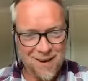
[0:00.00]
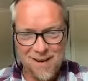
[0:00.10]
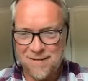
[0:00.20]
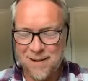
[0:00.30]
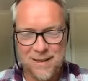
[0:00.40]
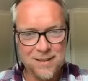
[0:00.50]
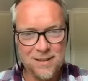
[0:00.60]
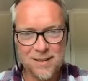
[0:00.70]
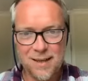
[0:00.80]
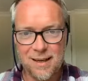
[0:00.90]
very, very
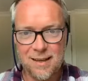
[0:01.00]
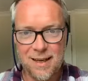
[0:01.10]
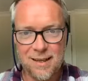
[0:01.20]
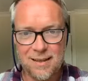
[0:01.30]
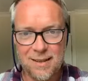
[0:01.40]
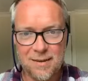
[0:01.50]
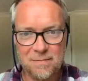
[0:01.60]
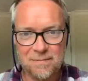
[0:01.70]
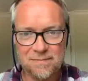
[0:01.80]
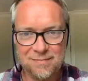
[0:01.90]
interesting. And,
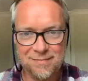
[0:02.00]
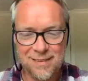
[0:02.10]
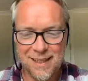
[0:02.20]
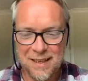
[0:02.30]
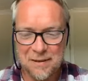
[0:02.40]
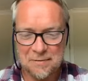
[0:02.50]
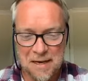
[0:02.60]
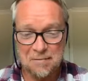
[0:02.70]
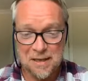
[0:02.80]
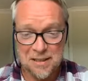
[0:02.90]
um, you
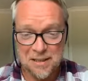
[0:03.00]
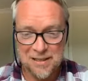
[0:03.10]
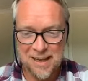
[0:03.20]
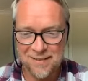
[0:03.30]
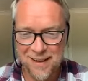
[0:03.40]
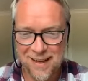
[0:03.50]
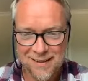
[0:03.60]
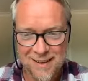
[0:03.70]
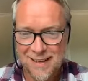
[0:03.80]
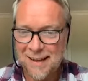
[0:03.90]
know, researchers out
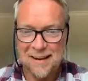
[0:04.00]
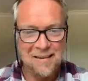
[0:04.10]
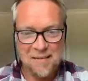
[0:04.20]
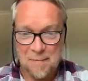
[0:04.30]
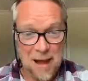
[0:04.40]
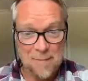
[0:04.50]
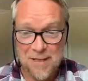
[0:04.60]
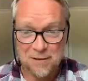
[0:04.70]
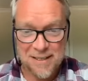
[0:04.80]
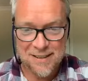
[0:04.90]
there, I'm
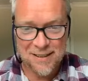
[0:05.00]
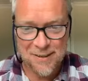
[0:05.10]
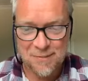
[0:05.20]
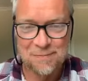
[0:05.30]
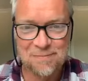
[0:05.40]
happy to research.